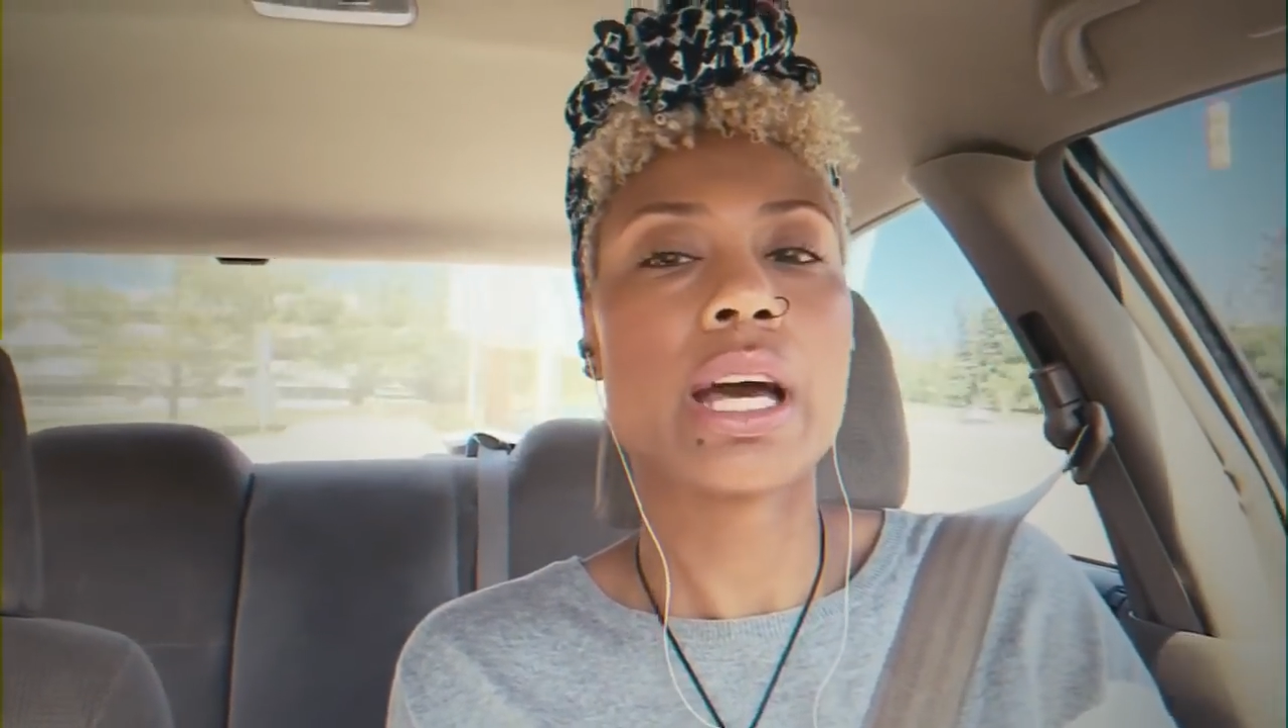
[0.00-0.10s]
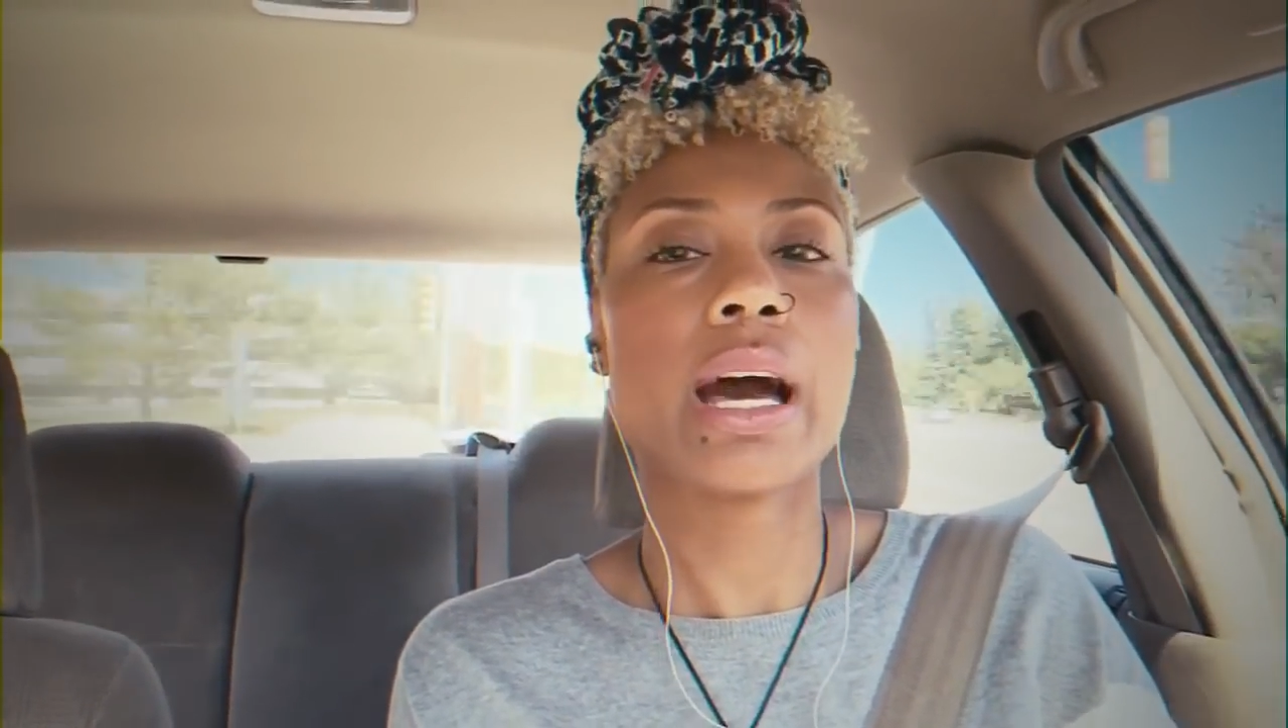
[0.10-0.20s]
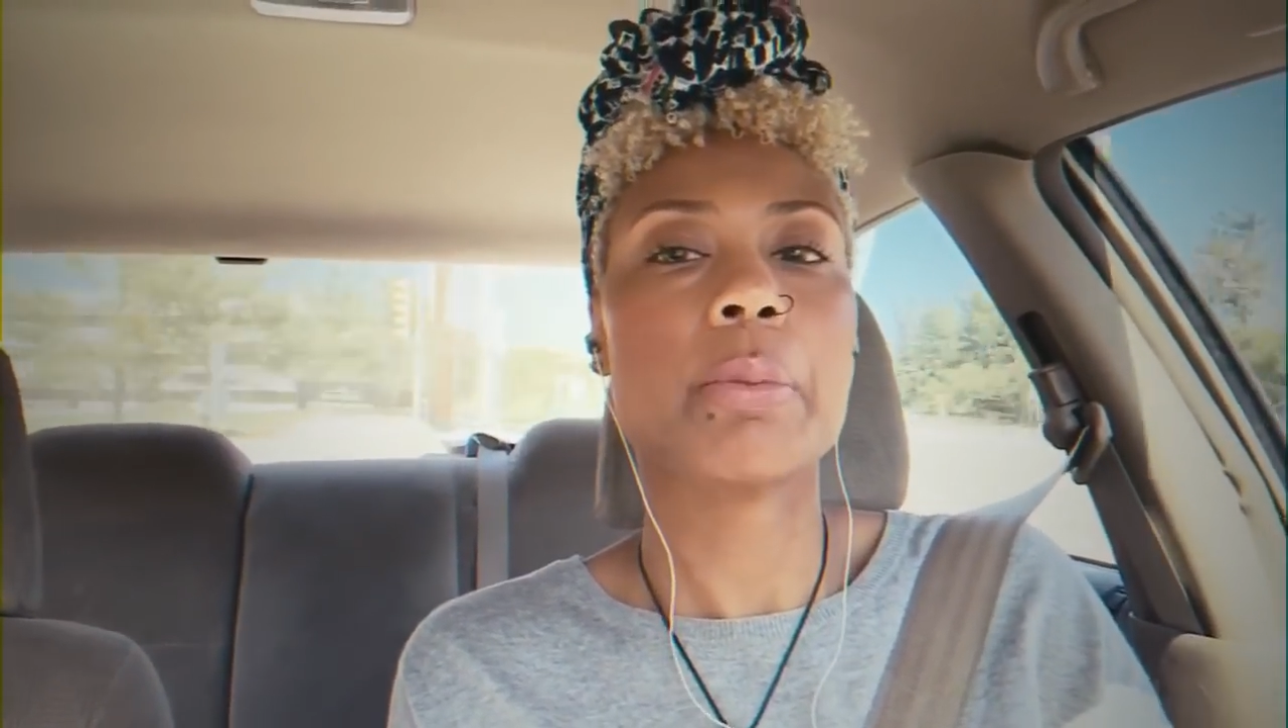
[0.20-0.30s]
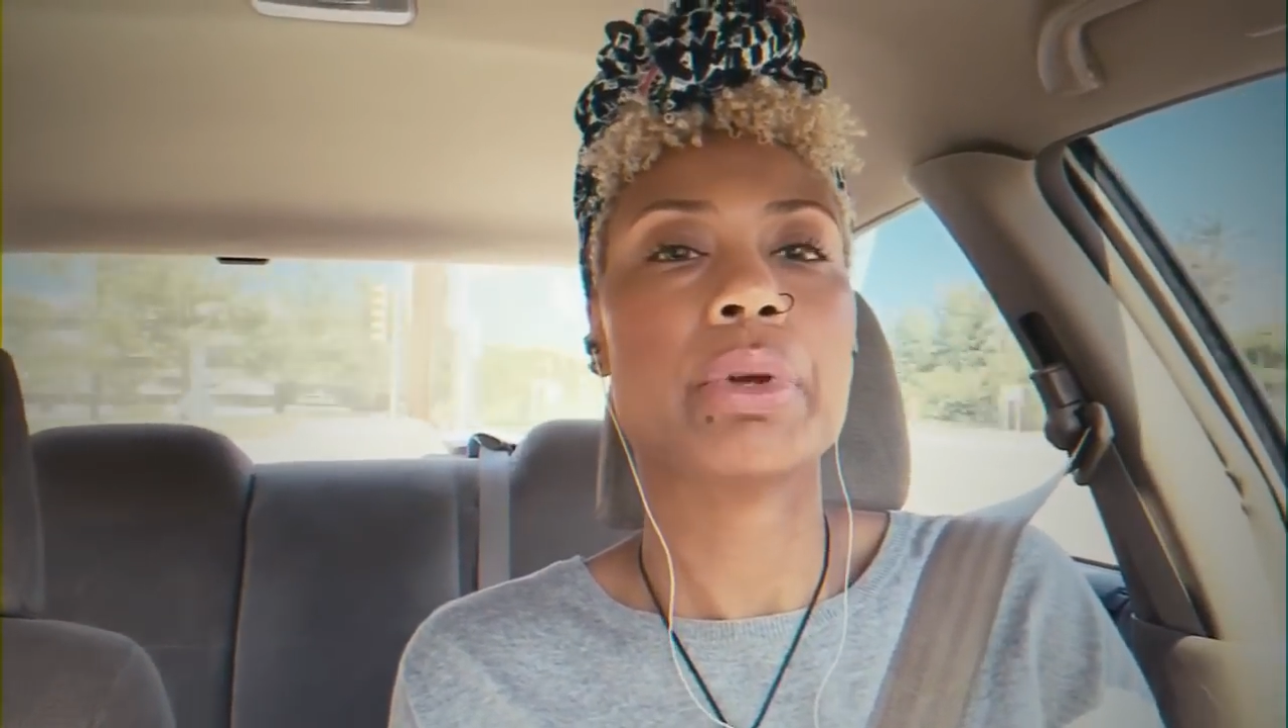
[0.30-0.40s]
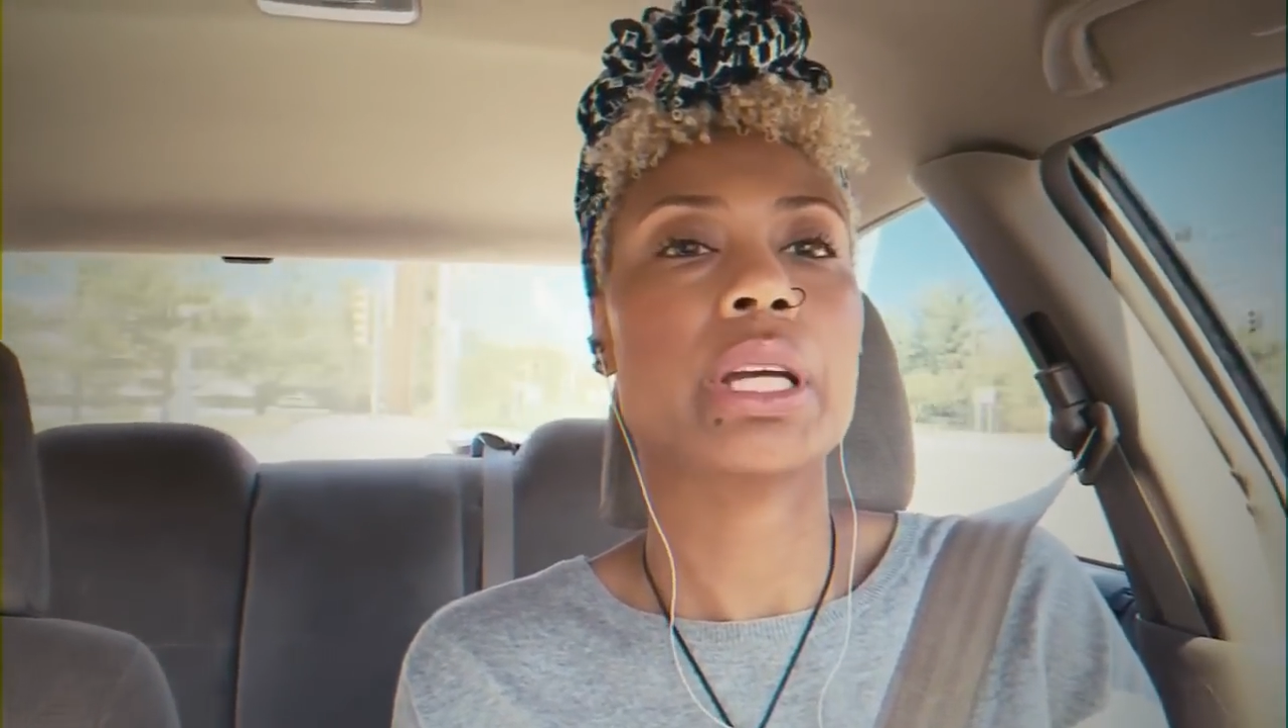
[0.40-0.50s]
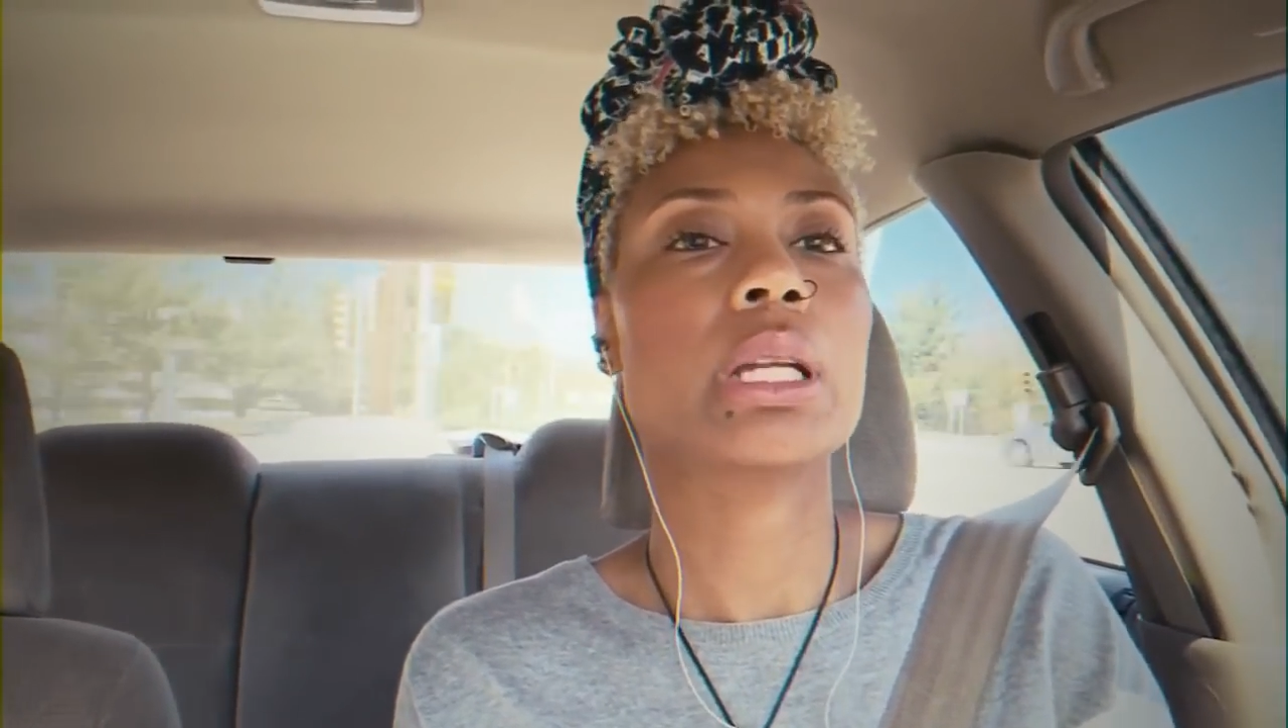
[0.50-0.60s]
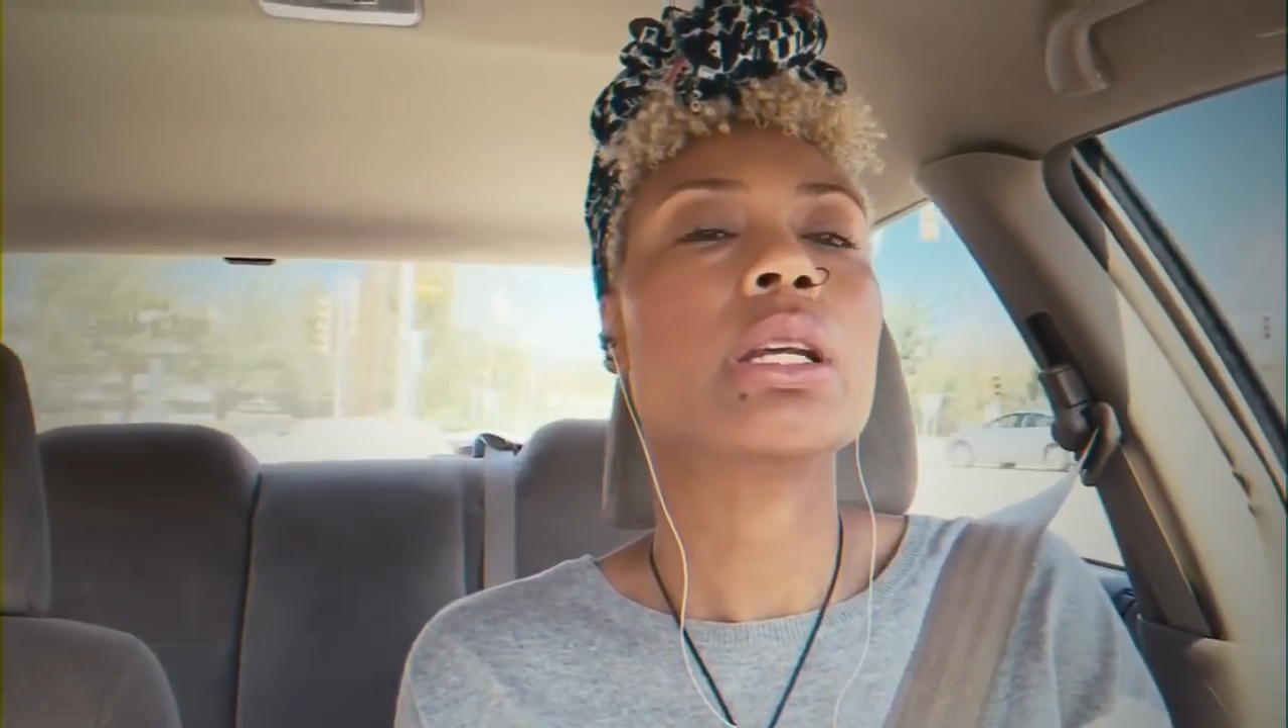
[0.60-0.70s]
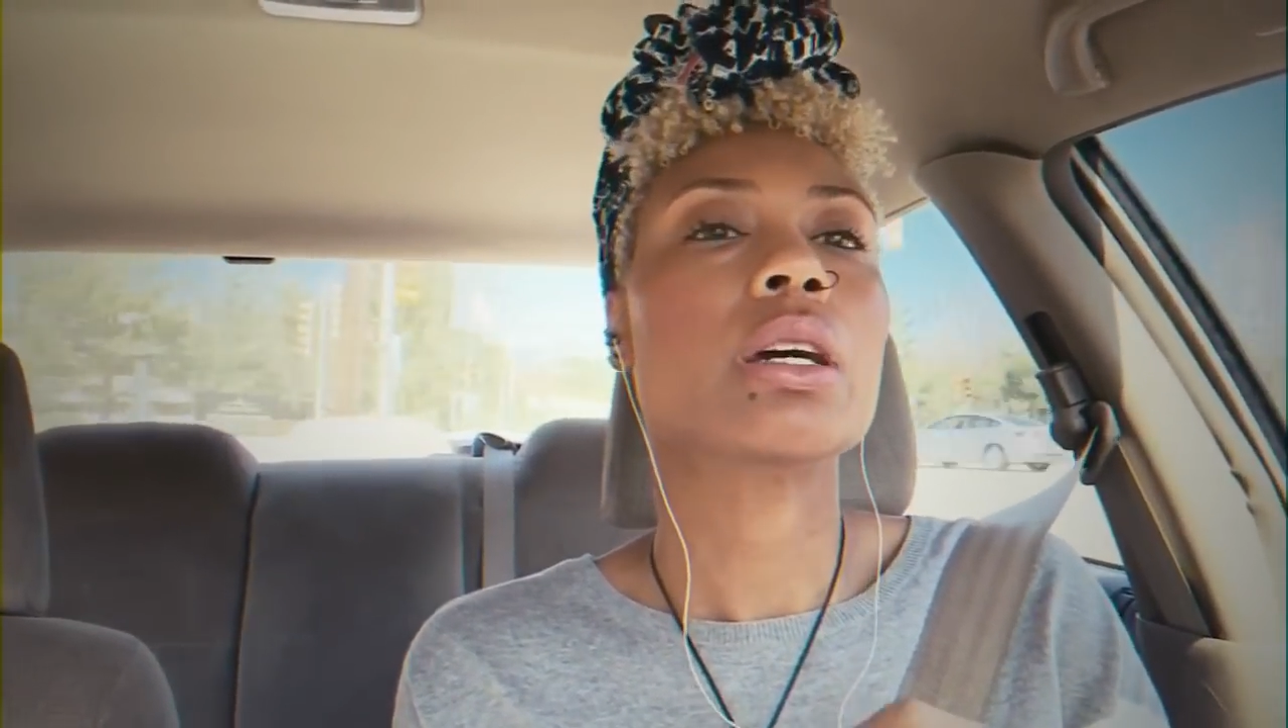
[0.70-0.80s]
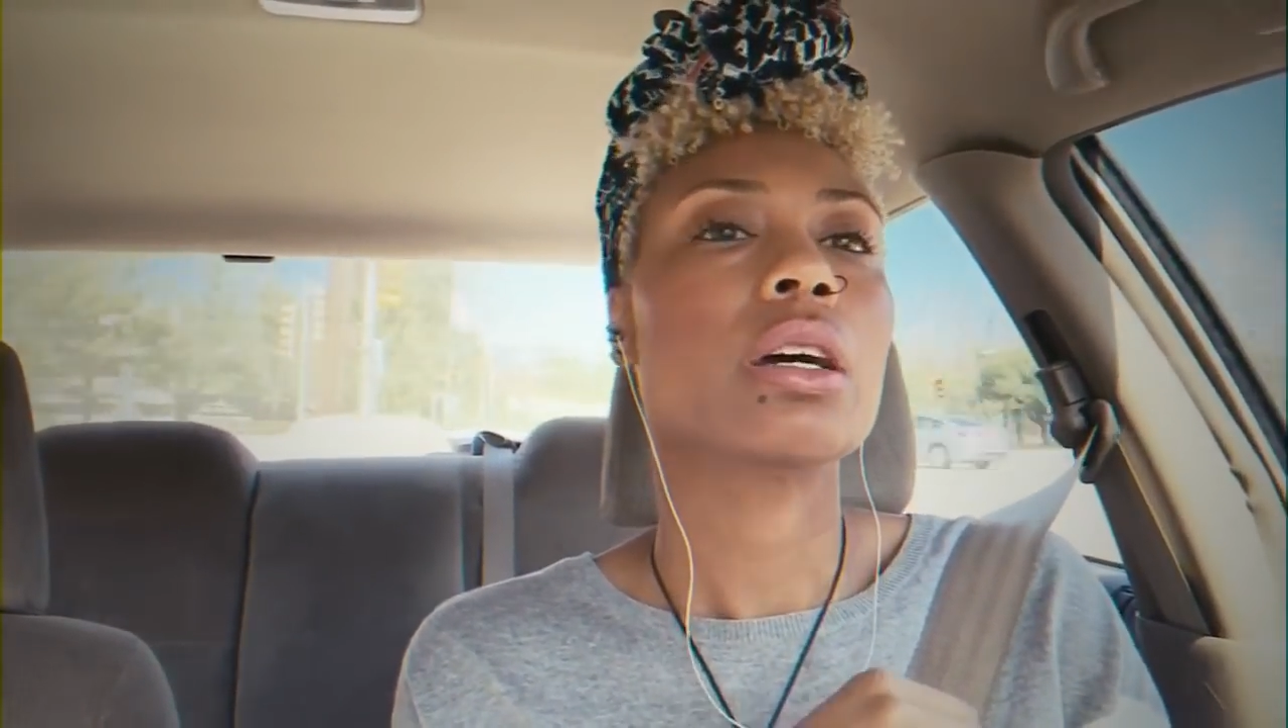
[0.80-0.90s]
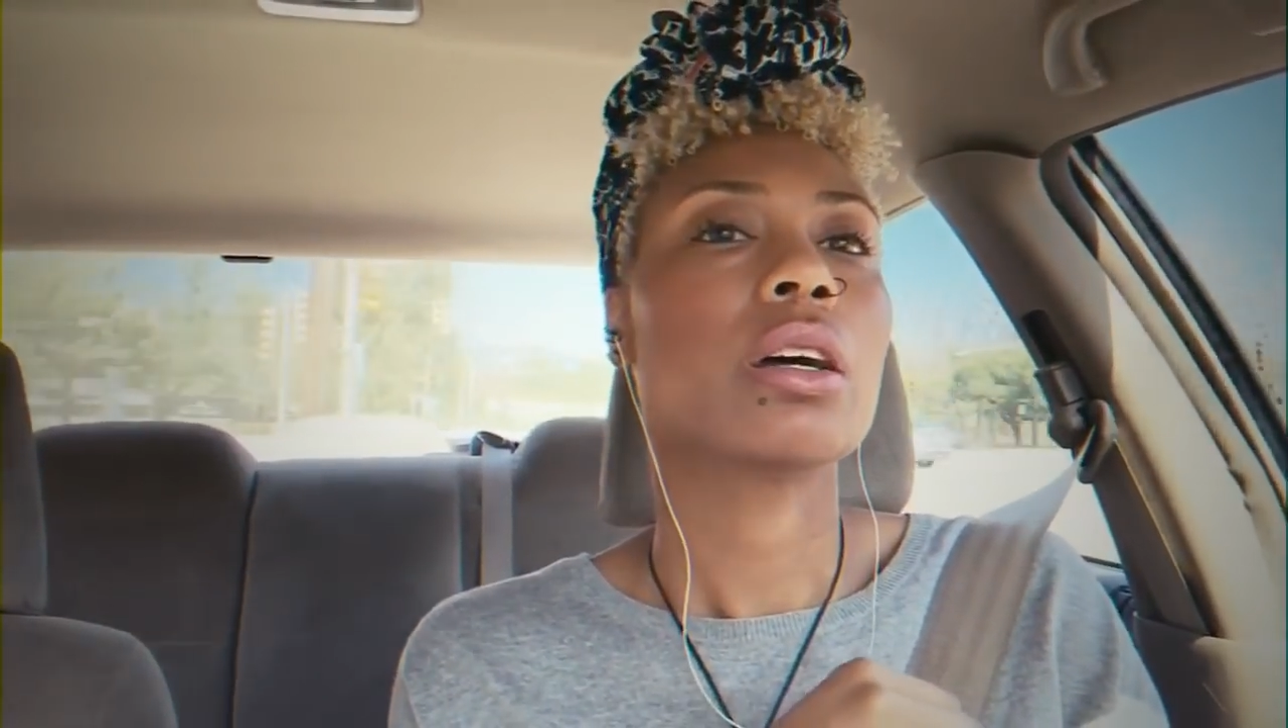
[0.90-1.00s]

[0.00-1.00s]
happen